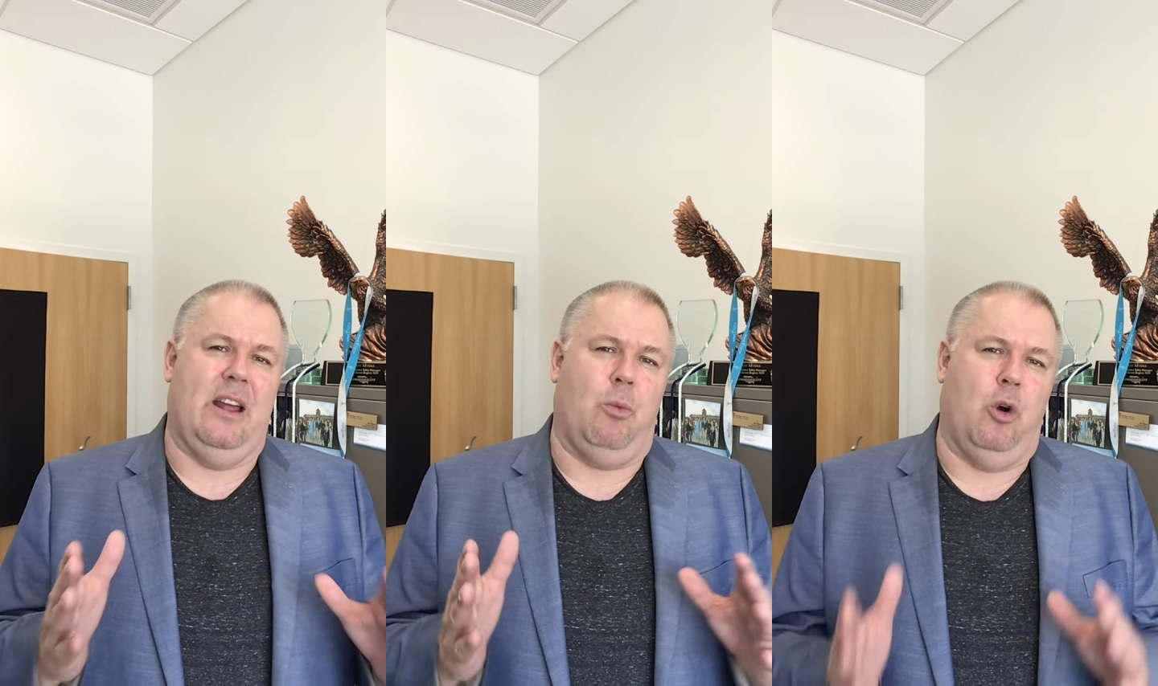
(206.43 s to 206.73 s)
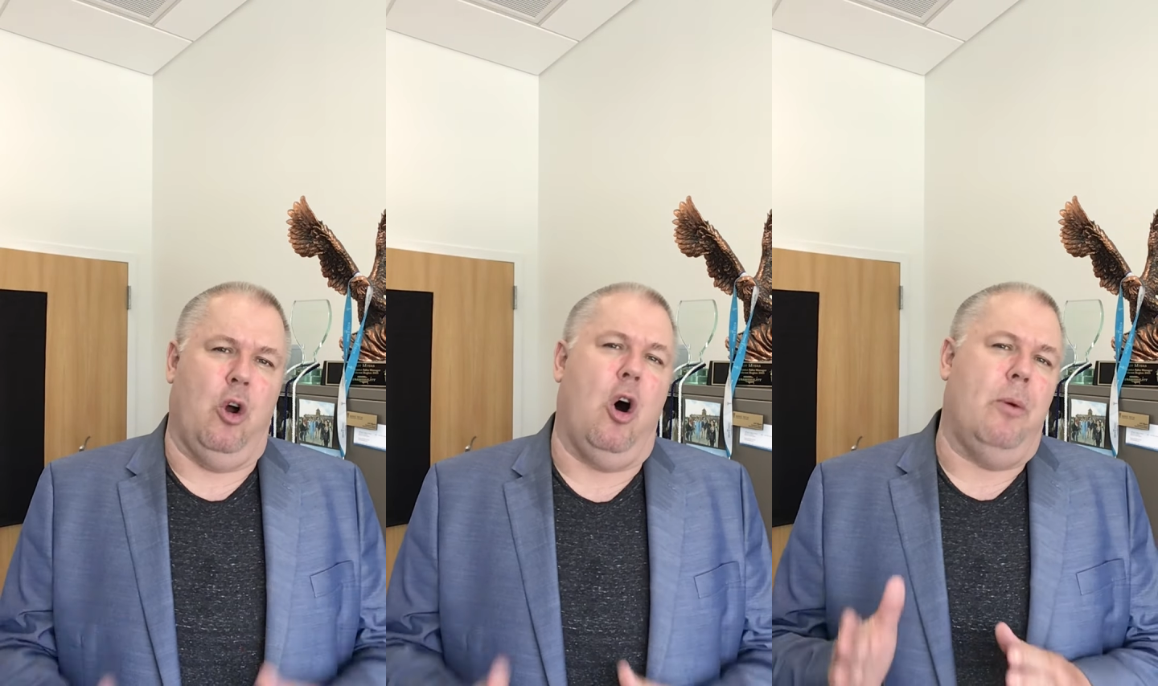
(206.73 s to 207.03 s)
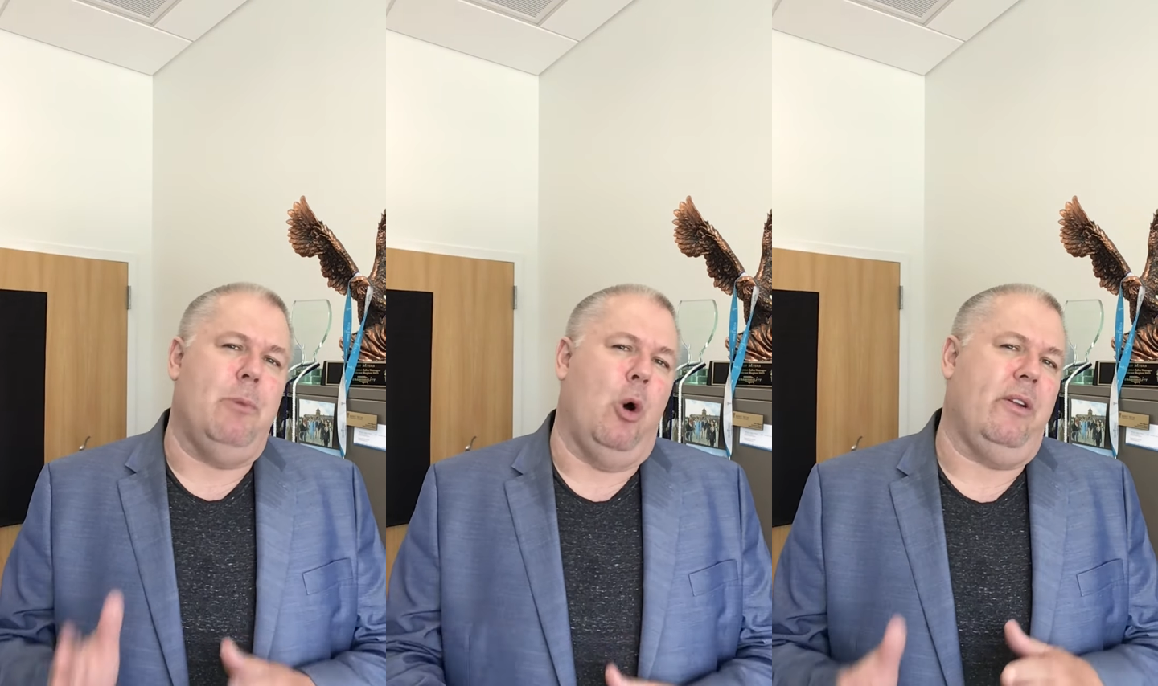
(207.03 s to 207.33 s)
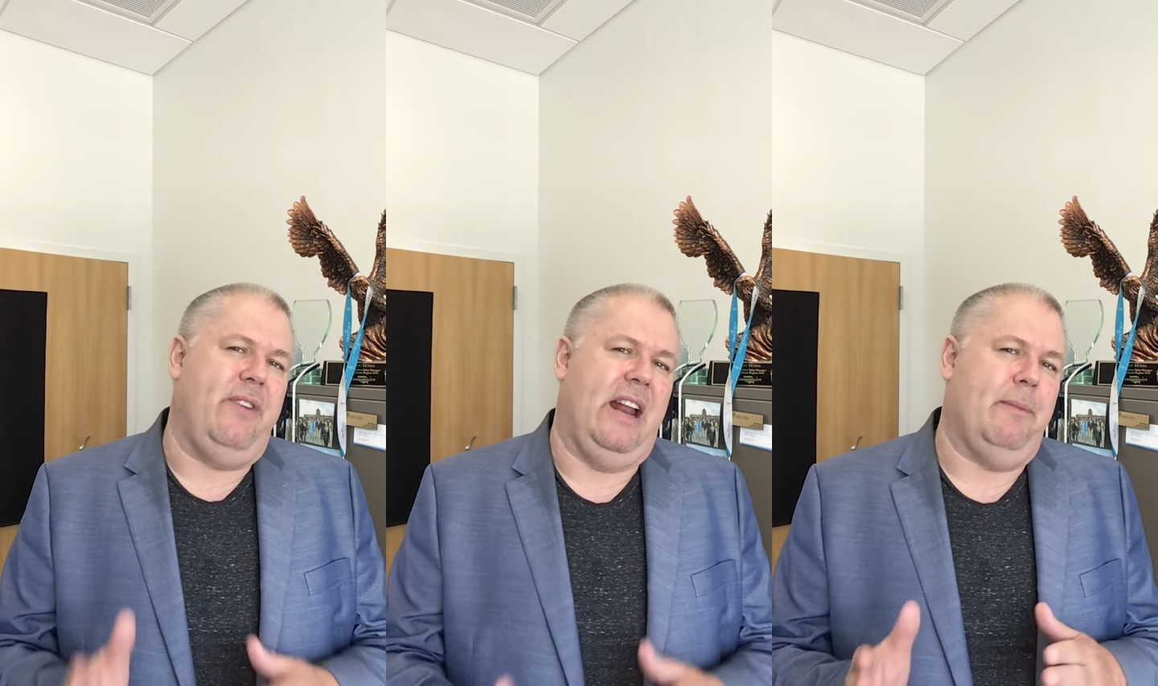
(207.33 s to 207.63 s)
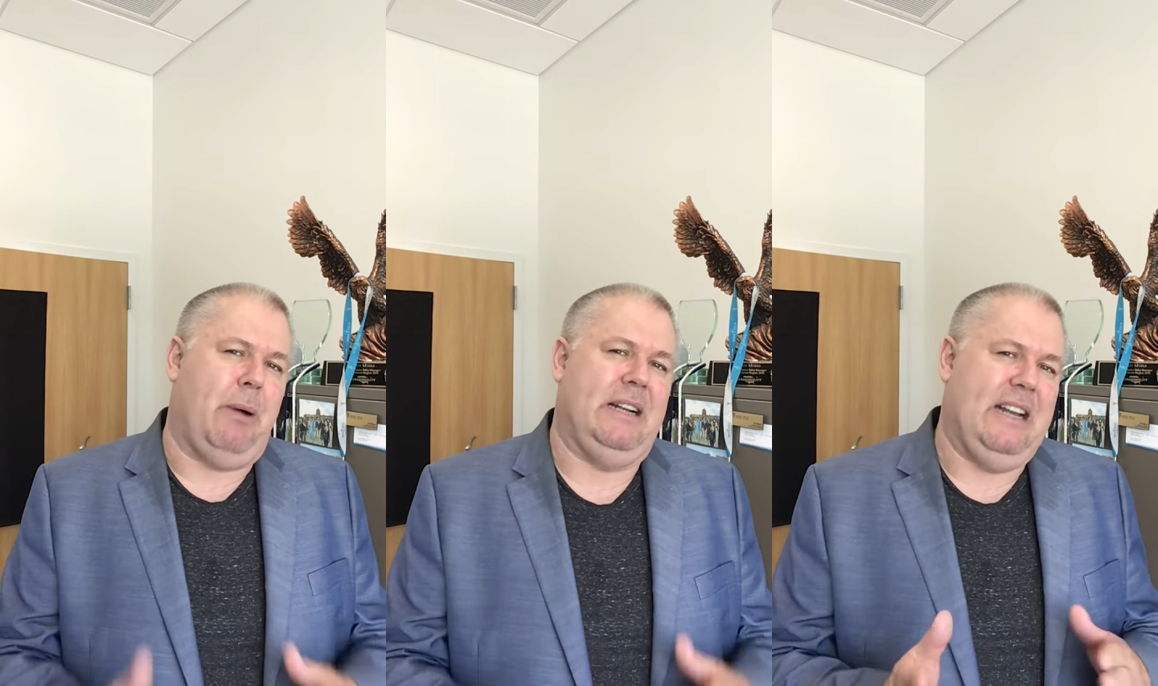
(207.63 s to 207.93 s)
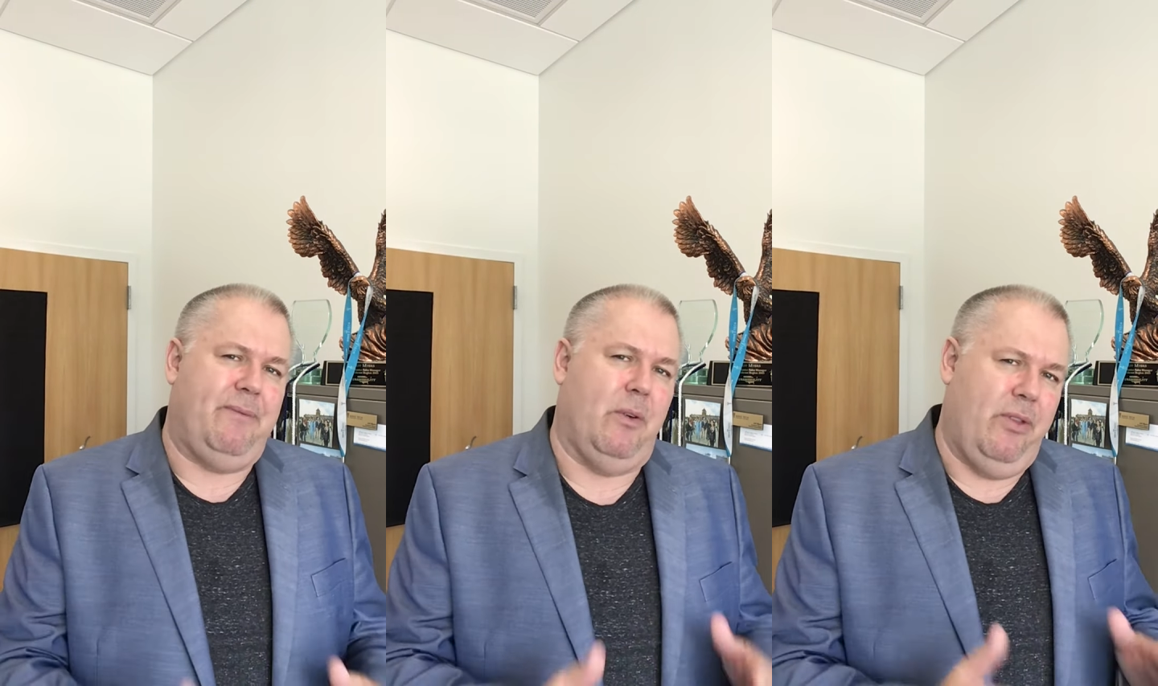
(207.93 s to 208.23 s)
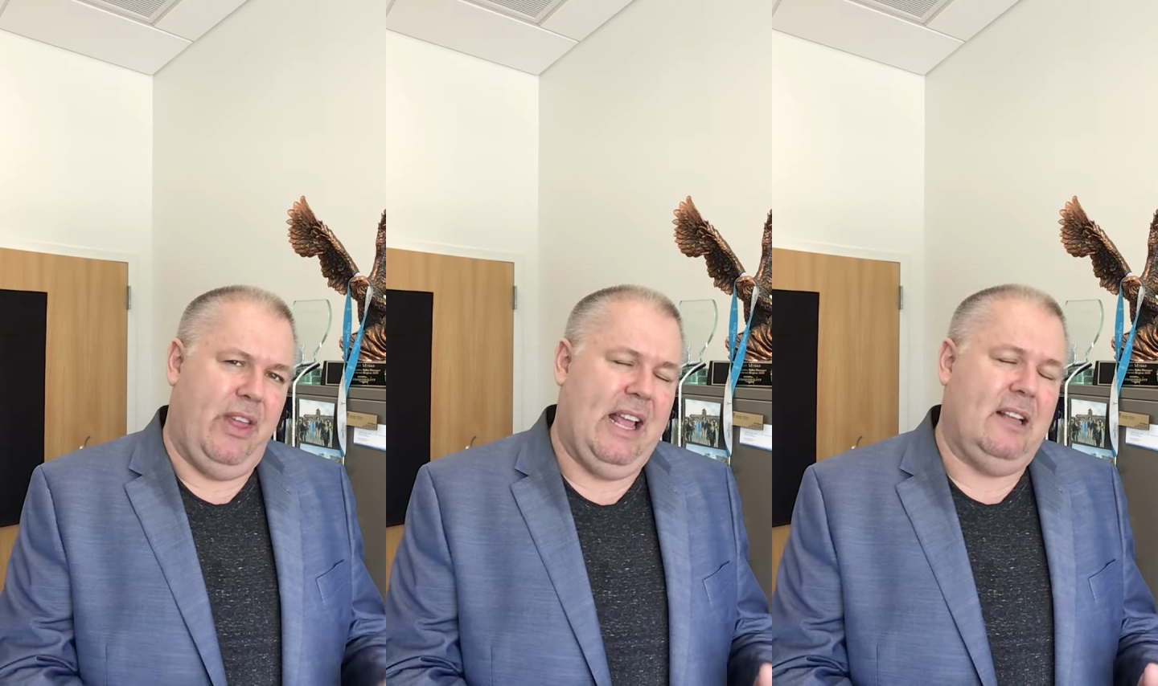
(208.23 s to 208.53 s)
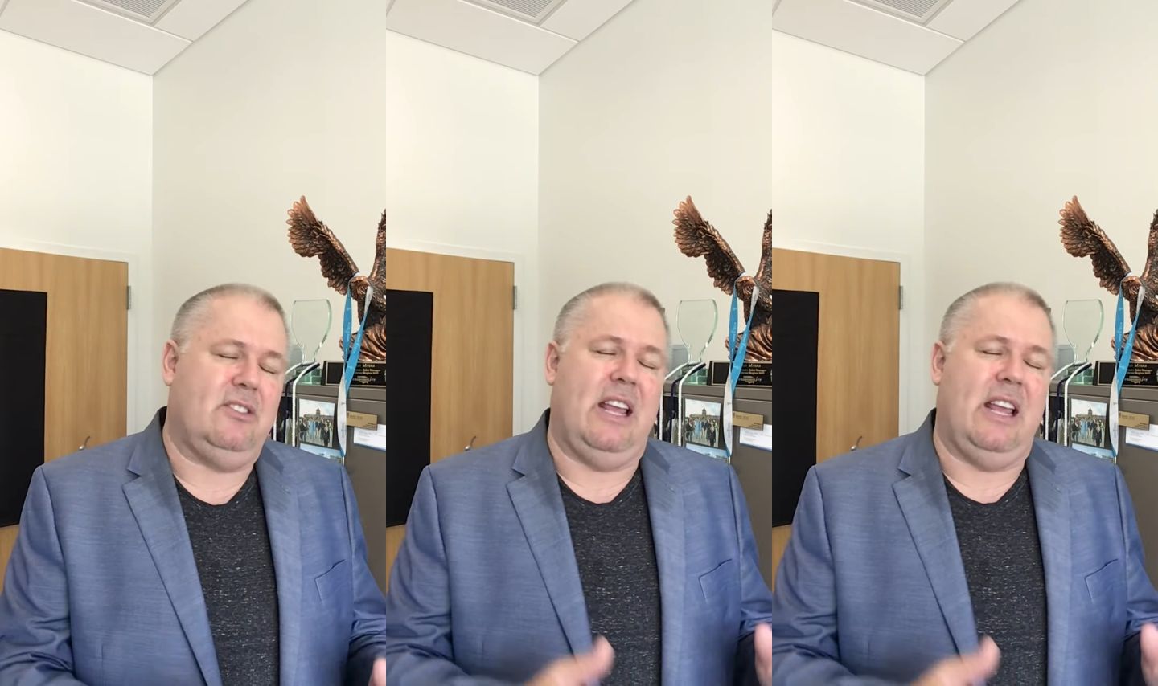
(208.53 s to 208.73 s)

that we're all motivated by different things